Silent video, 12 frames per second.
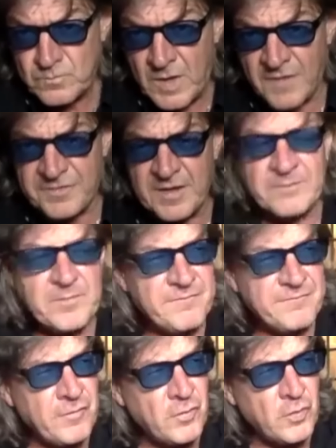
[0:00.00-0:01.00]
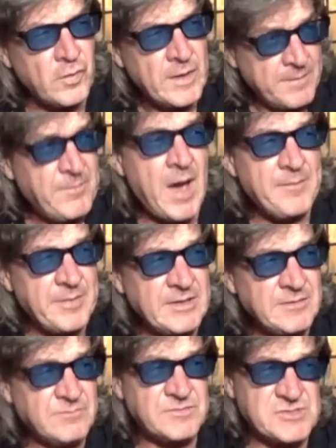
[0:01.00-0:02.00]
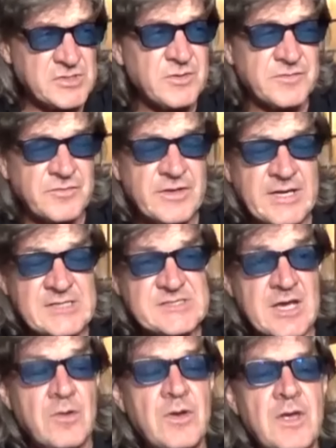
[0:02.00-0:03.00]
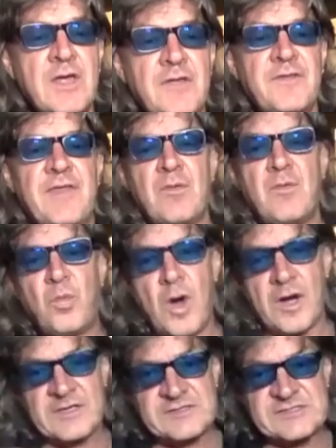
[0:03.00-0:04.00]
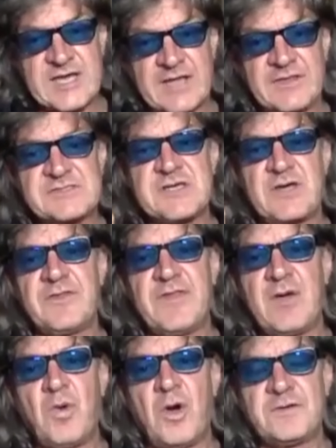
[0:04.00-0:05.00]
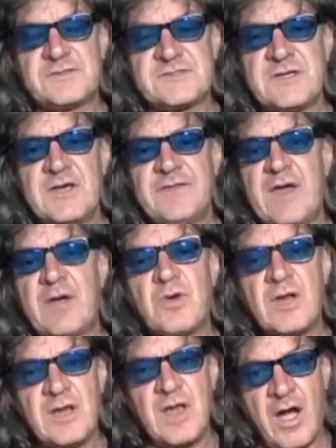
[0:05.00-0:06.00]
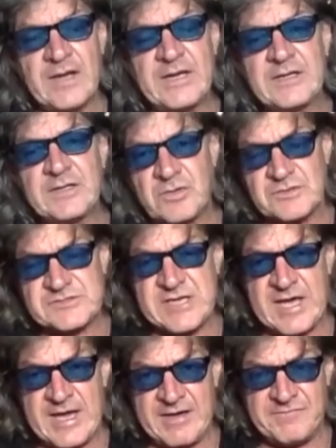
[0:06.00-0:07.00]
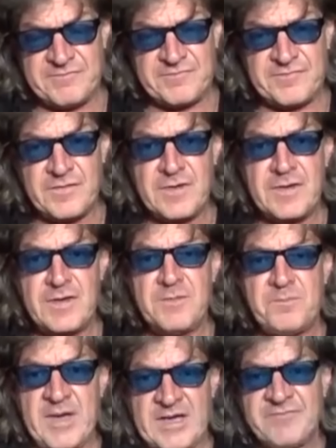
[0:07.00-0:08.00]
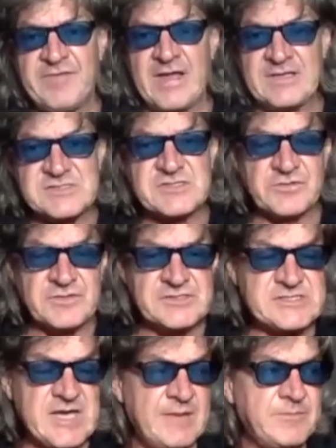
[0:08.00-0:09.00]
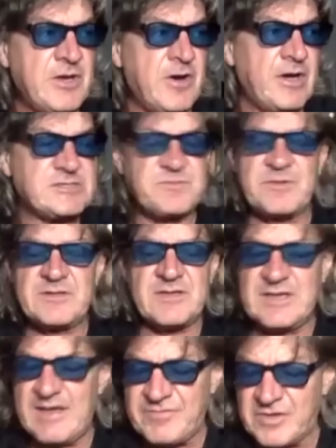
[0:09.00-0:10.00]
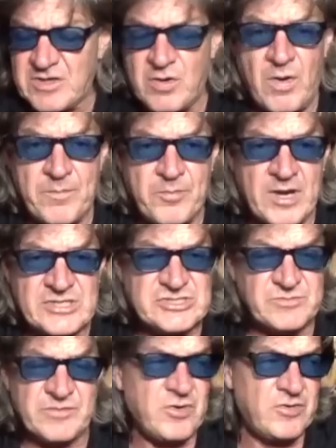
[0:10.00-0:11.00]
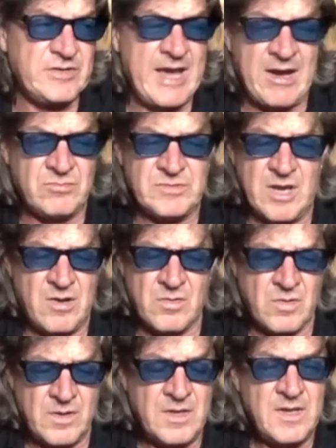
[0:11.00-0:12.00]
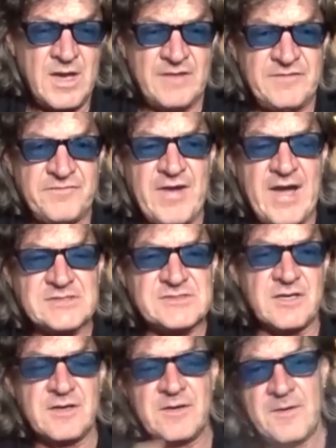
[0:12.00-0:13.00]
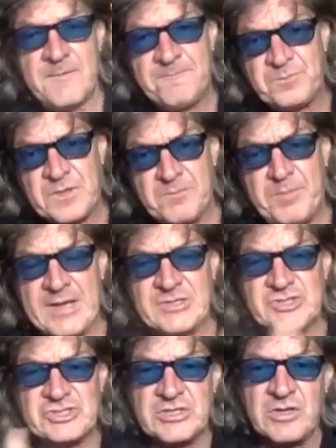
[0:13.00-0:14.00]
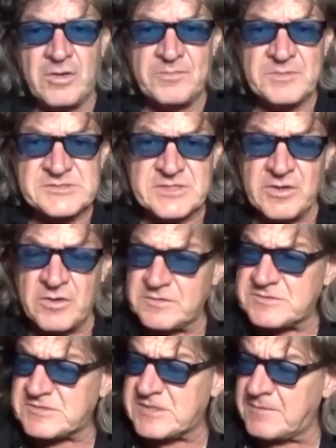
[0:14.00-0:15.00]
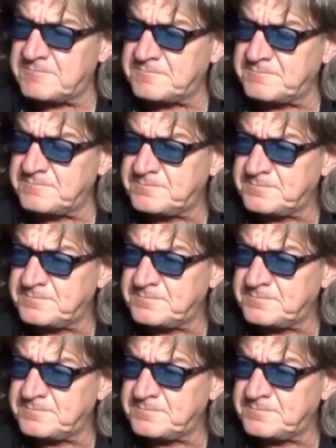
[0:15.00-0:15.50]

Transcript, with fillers: I think before might have been two or three years ago that they were working together so that they weren't they were aligning not to have big events on the same night. But the level of cooperation we've got now, no, and the fact that Ben Shalom has got some, um,